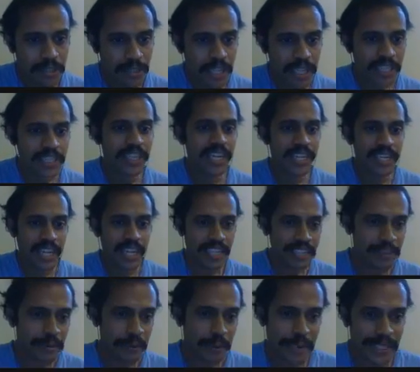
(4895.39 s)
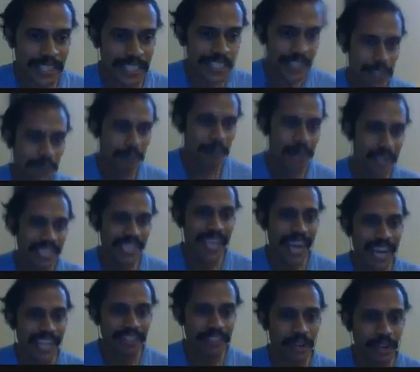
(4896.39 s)
Sudarshan has asked a question. So, what is
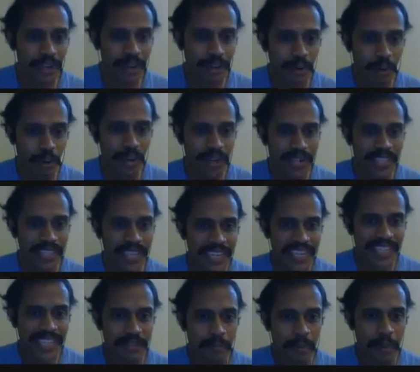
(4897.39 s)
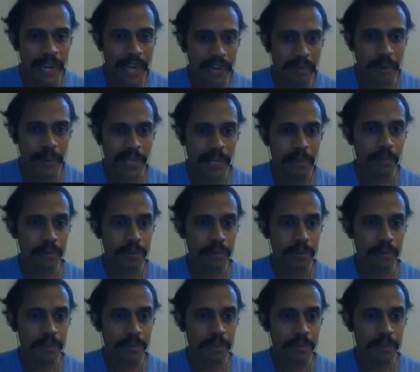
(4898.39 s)
the actual role that is played by